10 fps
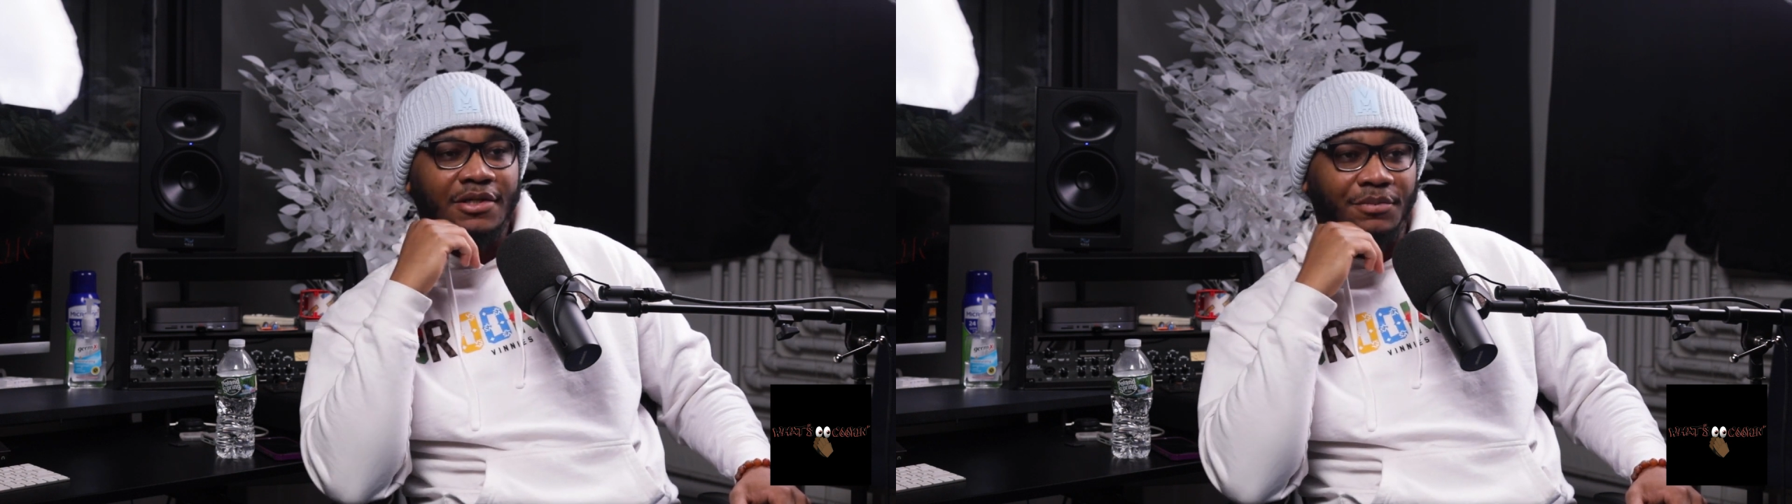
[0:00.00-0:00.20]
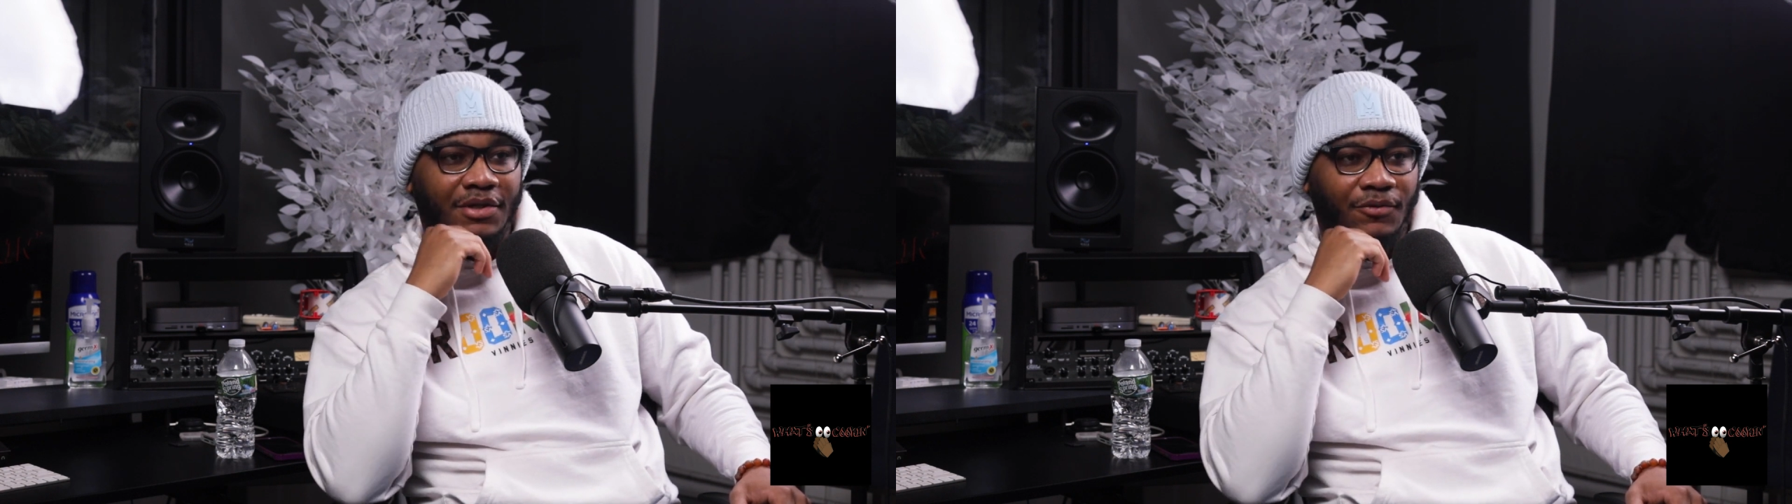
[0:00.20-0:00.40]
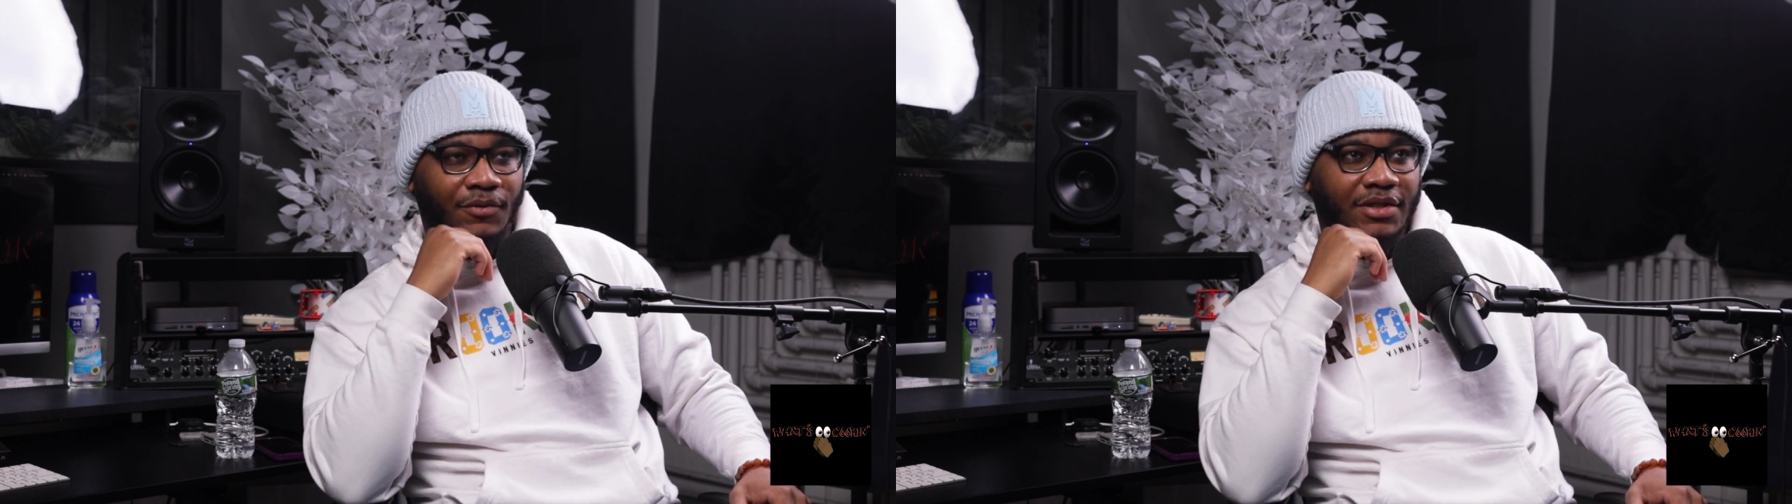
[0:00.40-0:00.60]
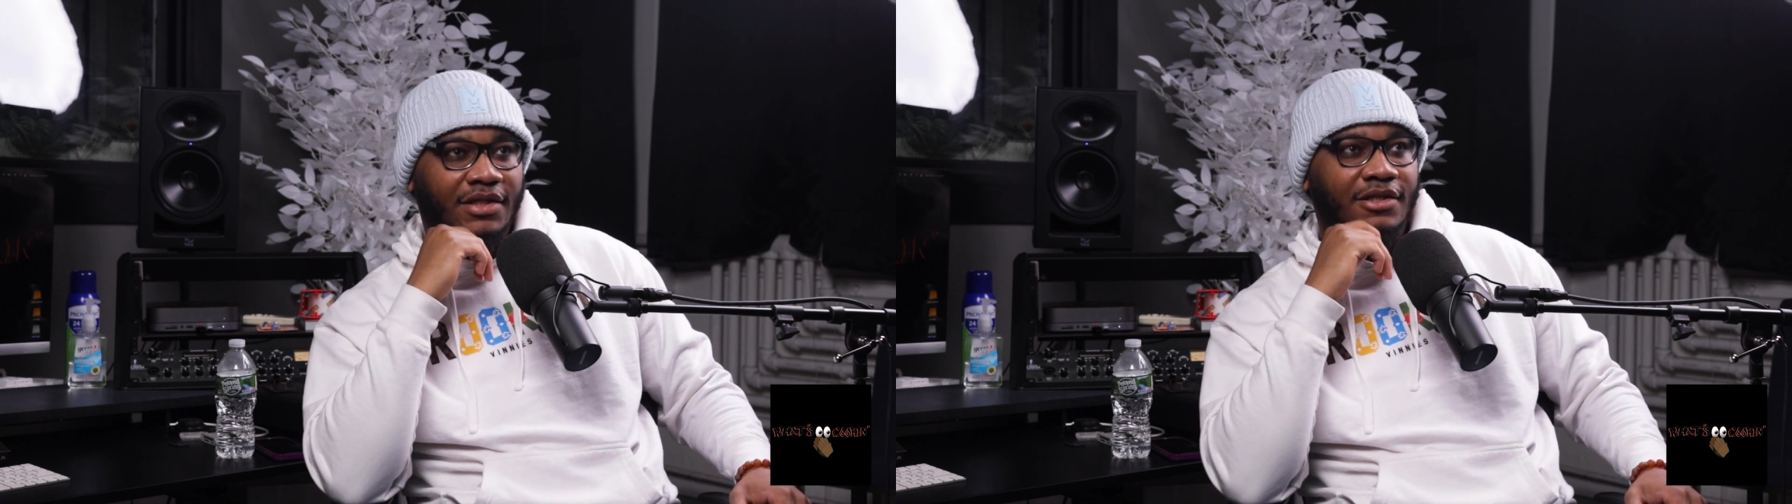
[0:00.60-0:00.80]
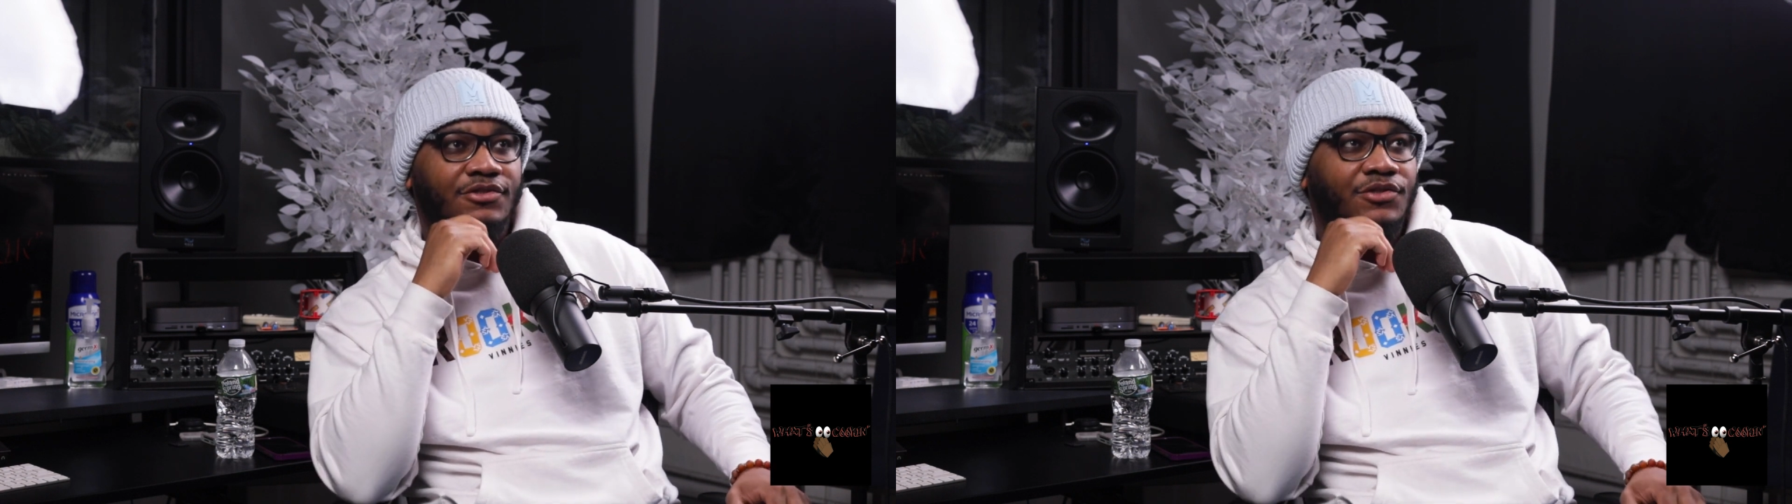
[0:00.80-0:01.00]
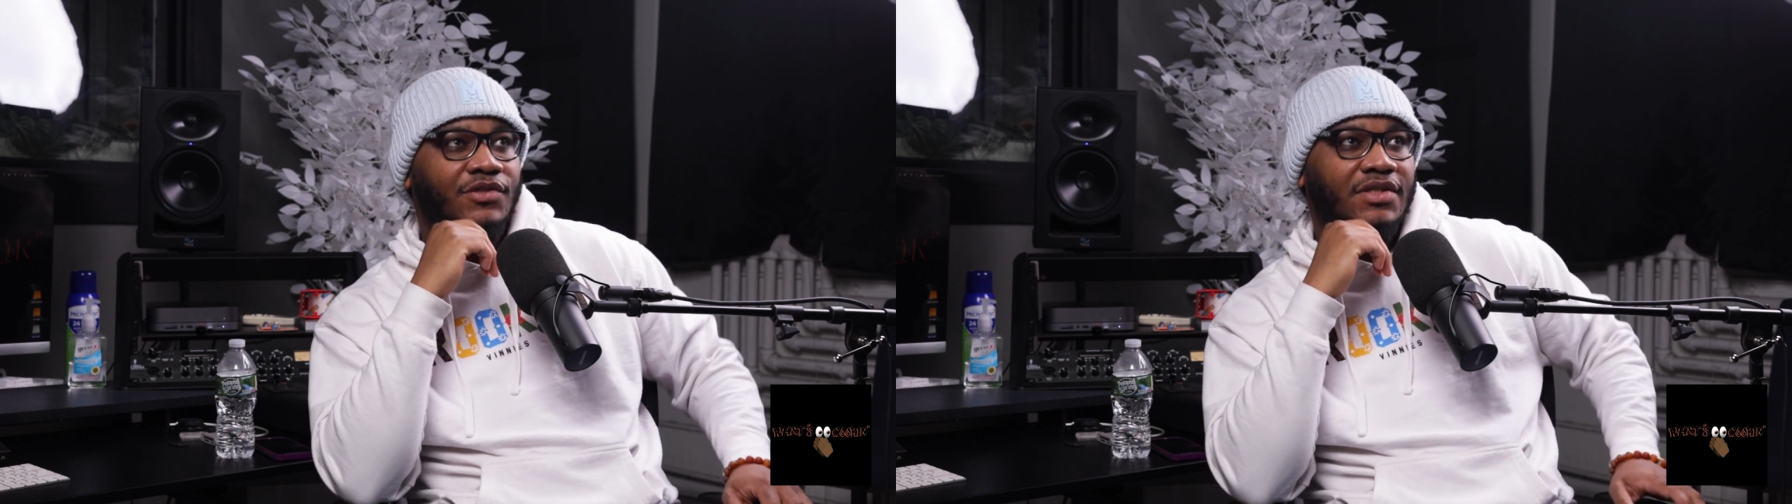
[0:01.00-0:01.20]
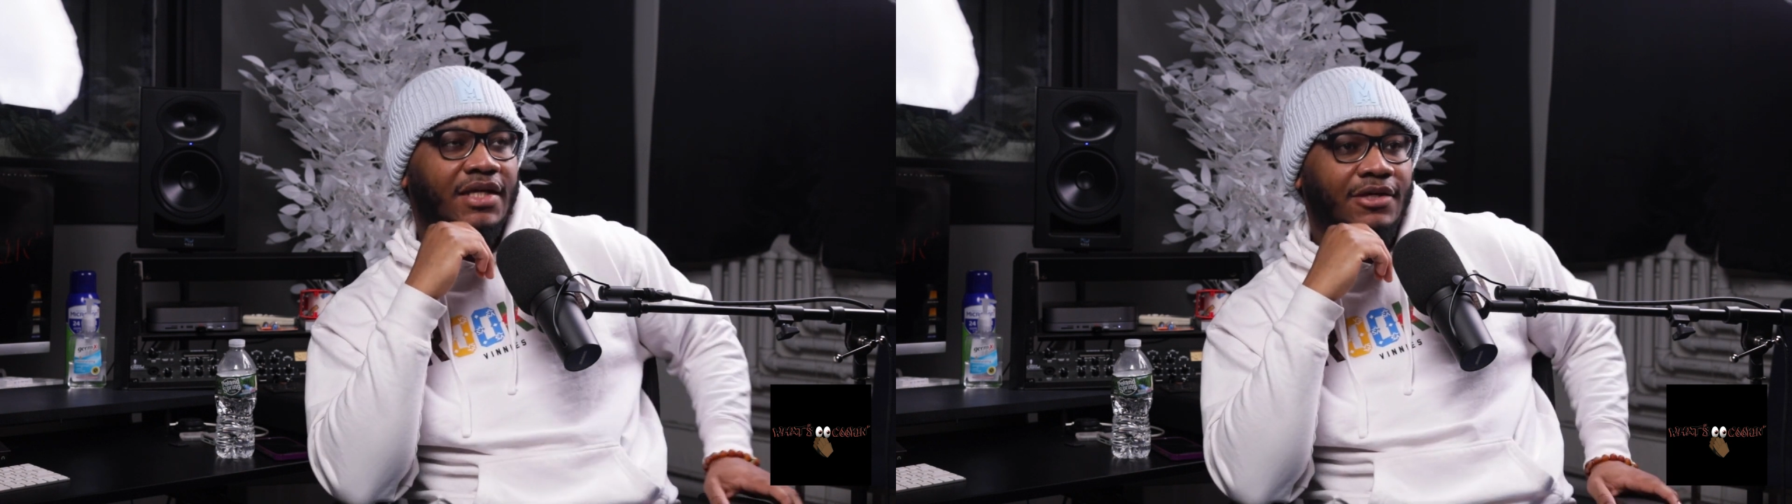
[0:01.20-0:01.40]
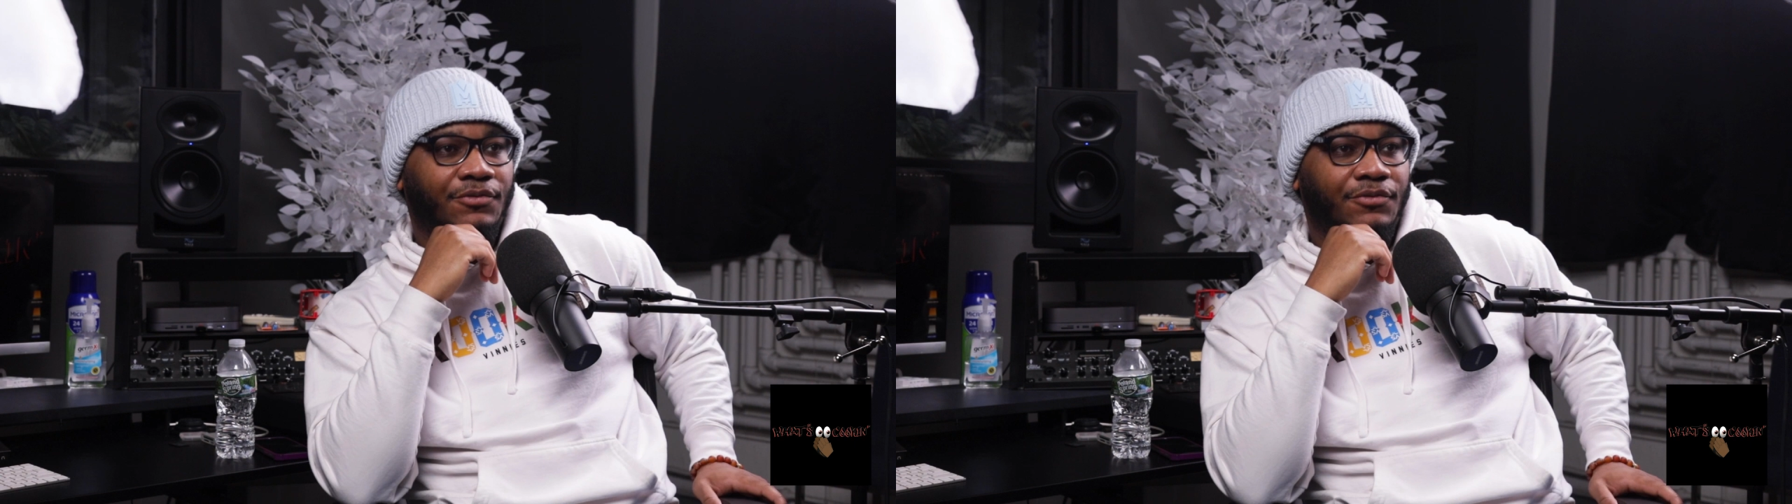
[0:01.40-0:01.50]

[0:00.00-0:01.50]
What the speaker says: But one thing too is like